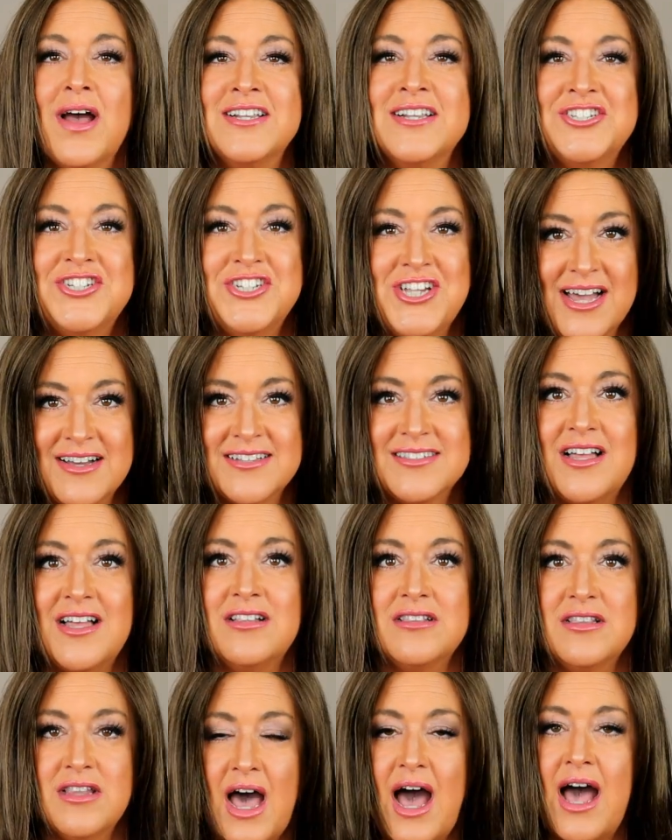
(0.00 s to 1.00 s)
one checks
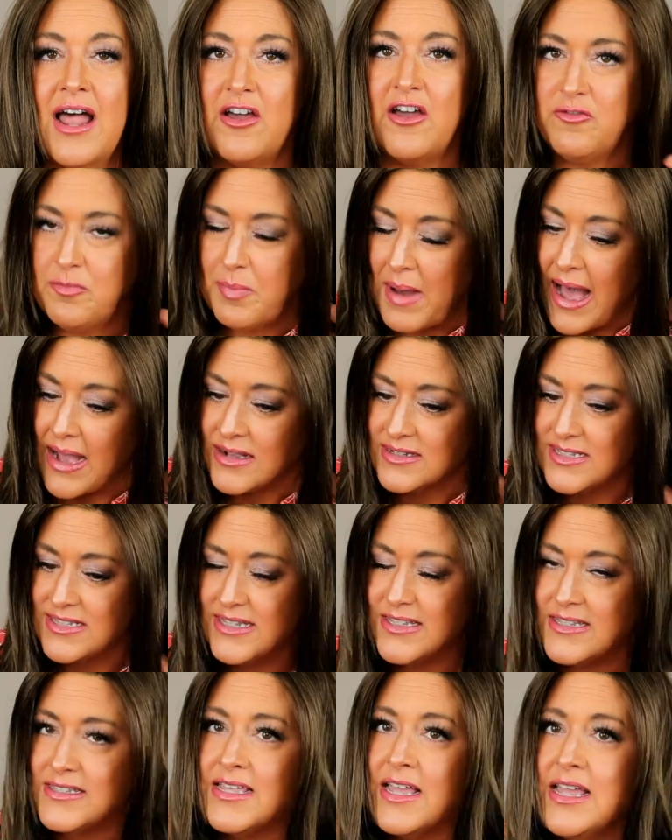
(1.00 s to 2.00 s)
a lot of
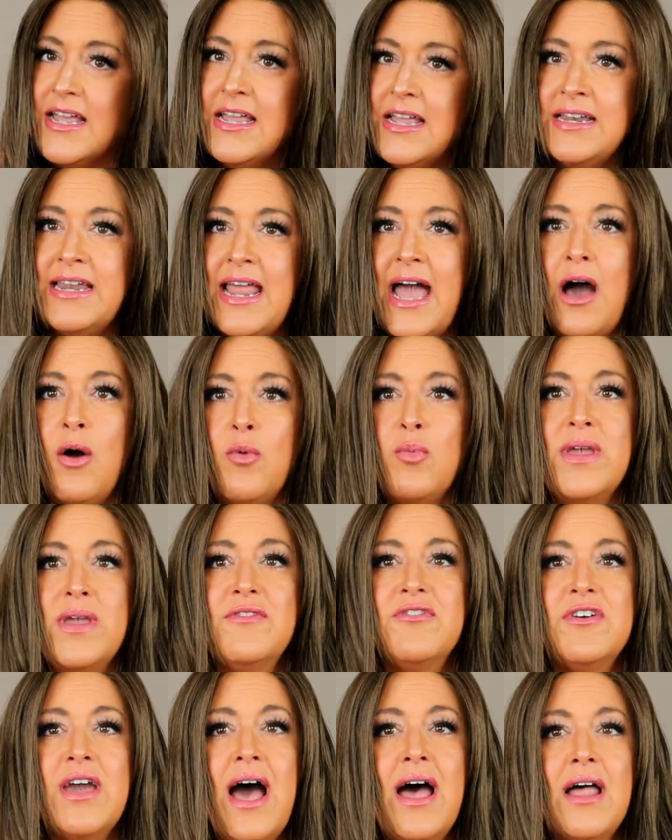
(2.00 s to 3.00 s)
boxes. Now,
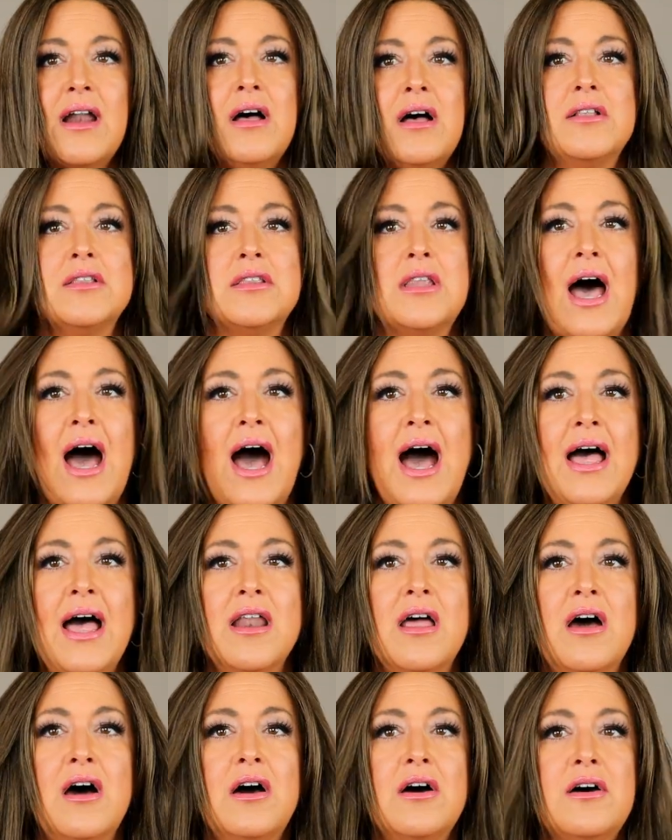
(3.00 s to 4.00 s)
we've got a
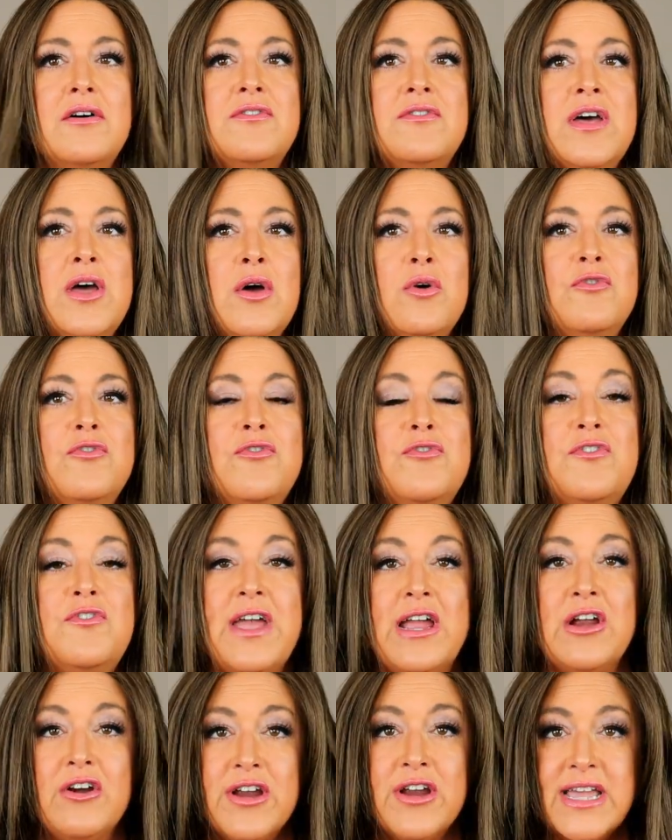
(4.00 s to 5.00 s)
lot of
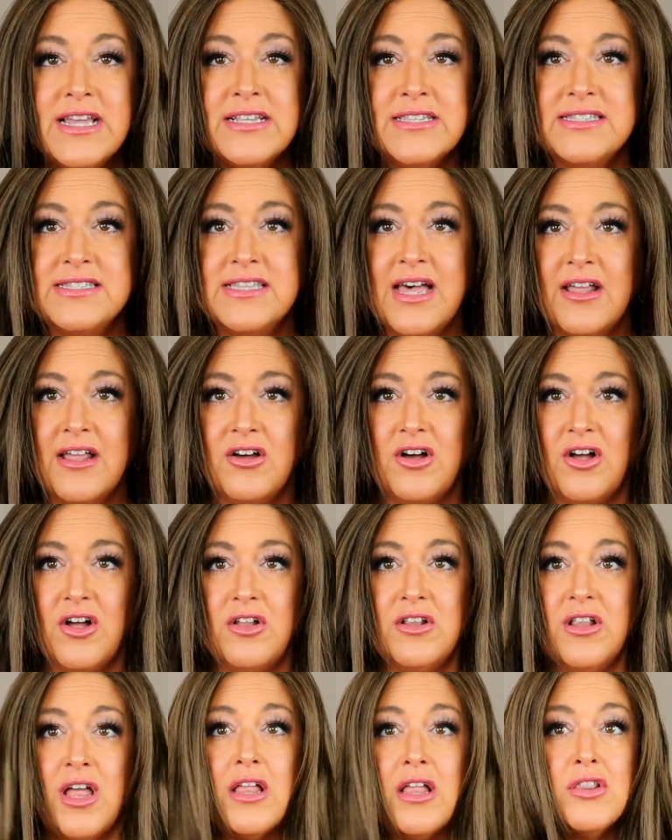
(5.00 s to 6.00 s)
very
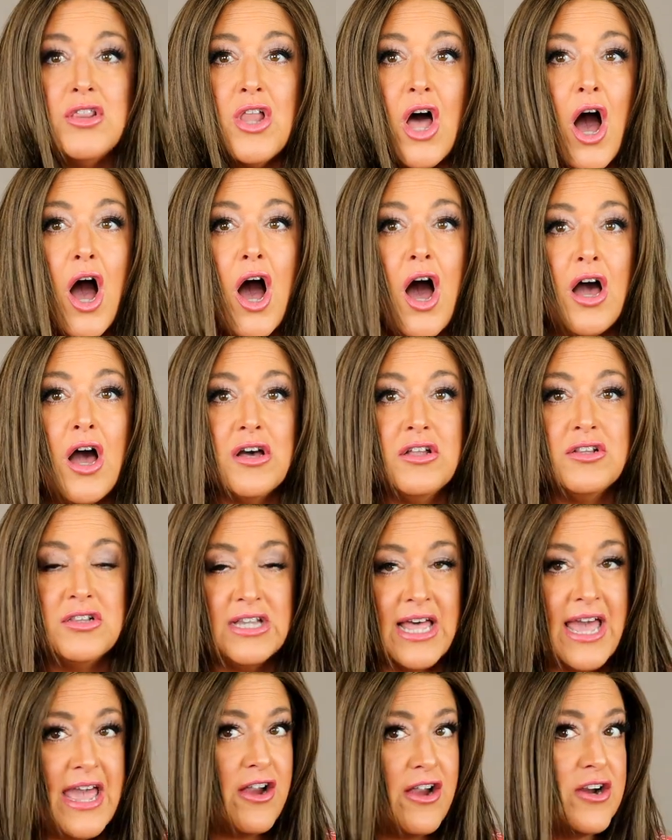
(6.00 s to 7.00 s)
subtle long
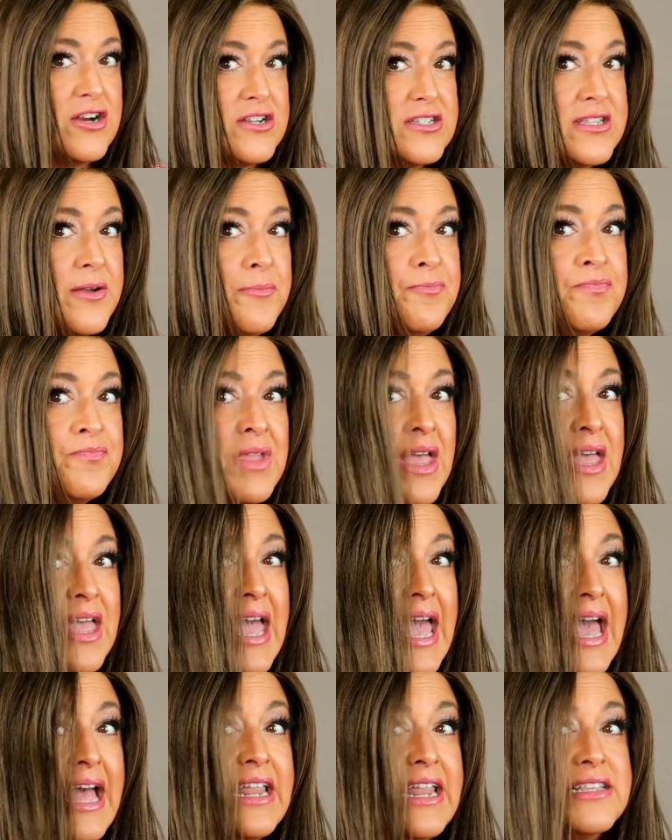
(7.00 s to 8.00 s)
layers.
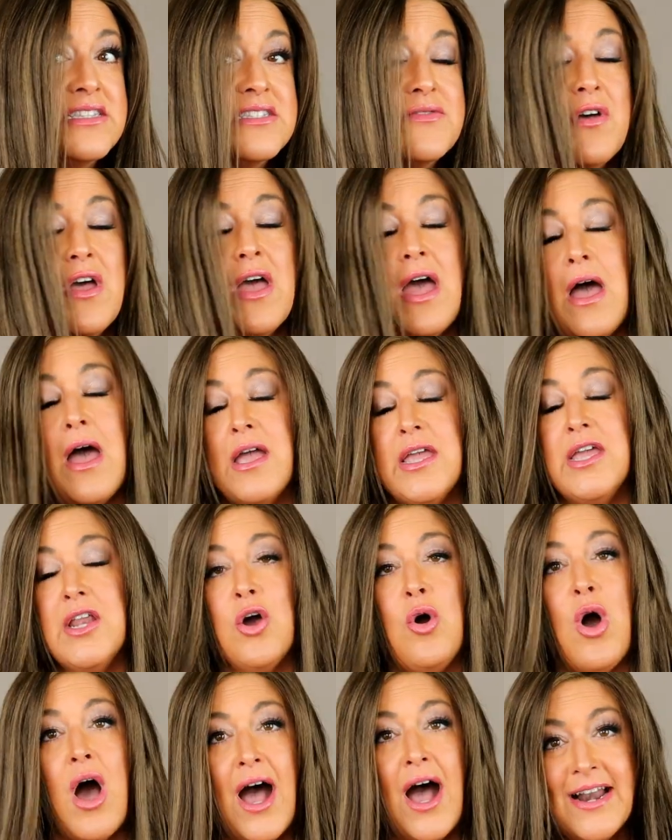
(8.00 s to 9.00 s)
And it's, you
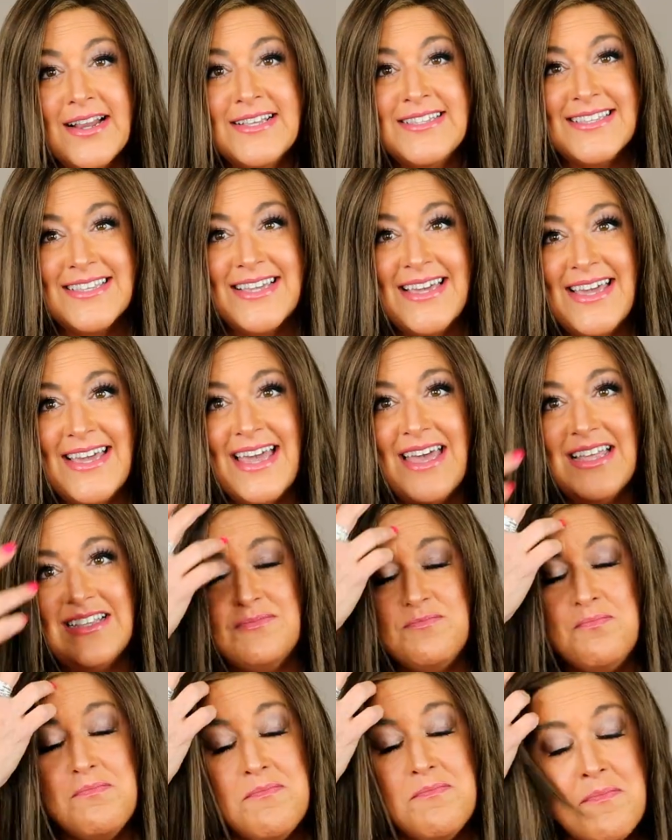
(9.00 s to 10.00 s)
know, honestly,
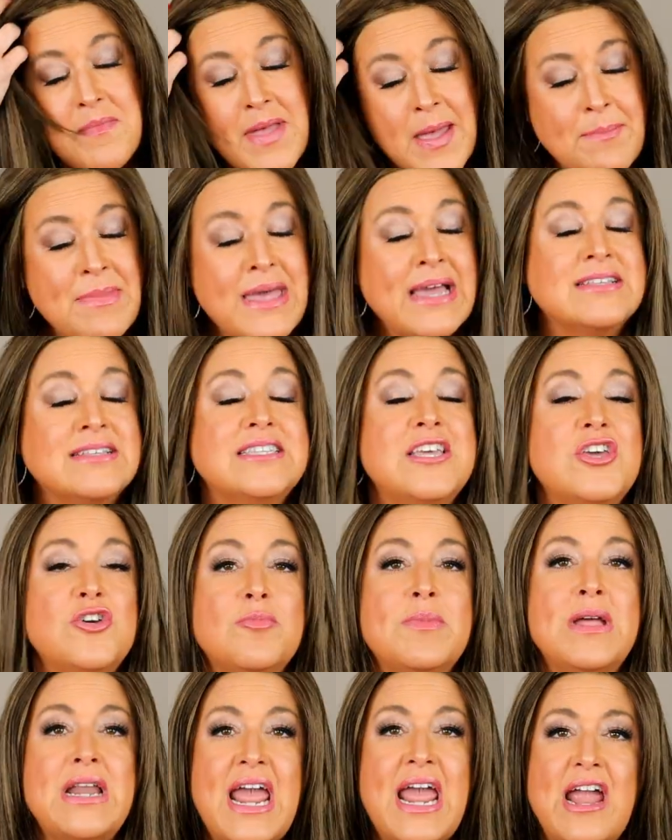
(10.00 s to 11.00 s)
it mimics
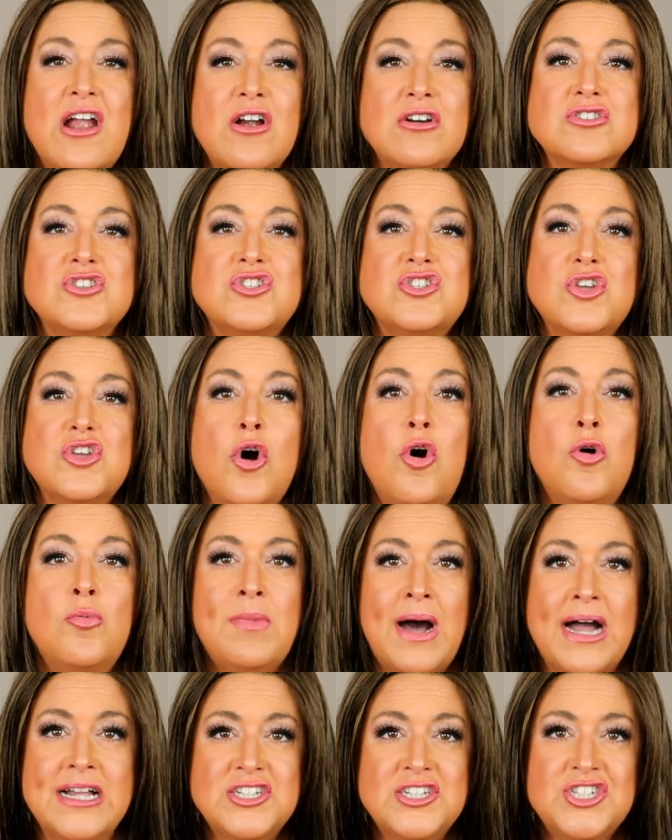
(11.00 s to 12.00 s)
human hair so
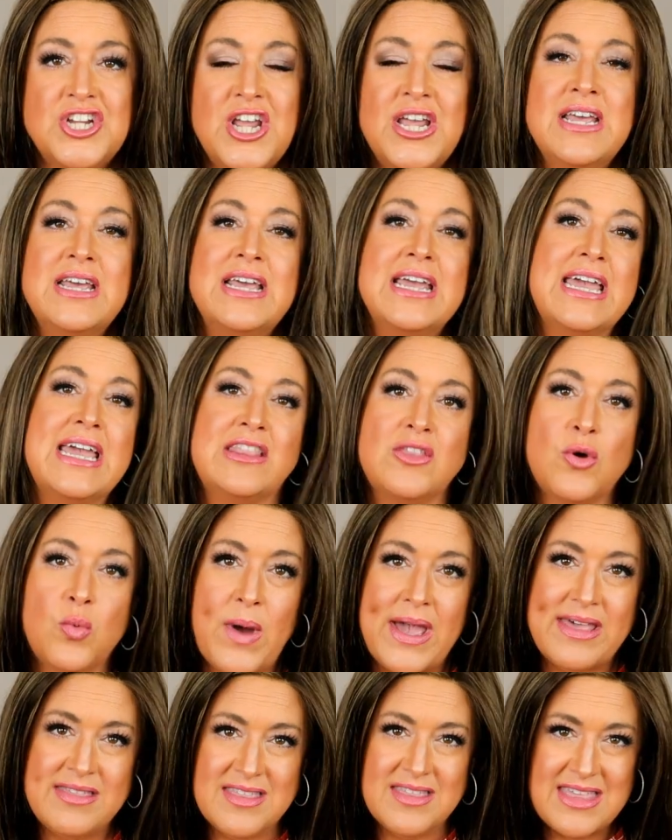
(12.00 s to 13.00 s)
much in the
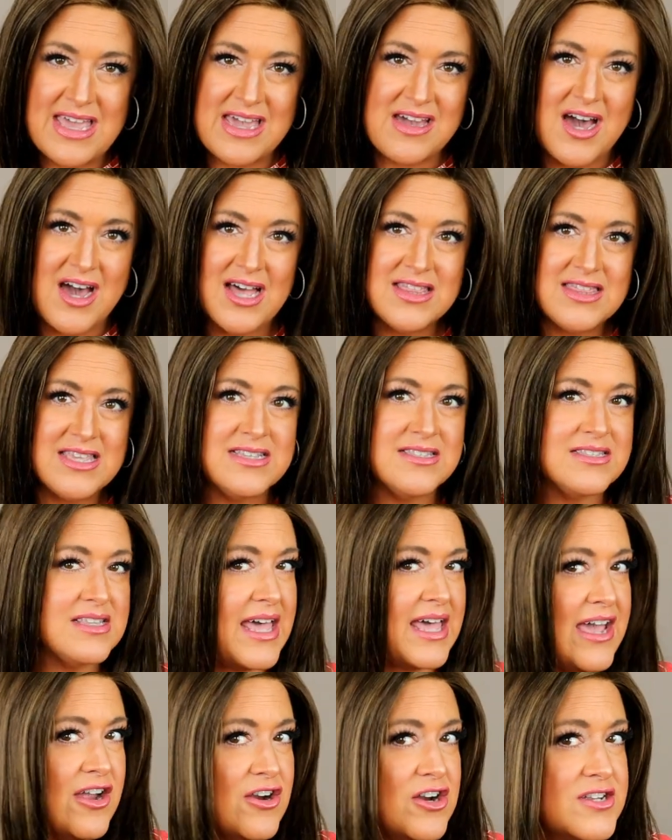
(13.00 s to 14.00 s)
way that they cut these
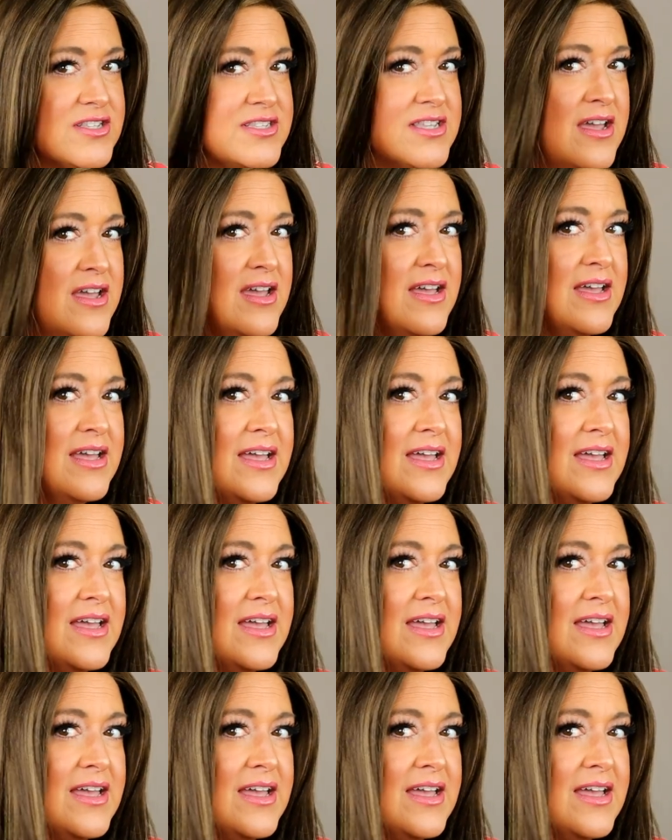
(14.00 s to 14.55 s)
layers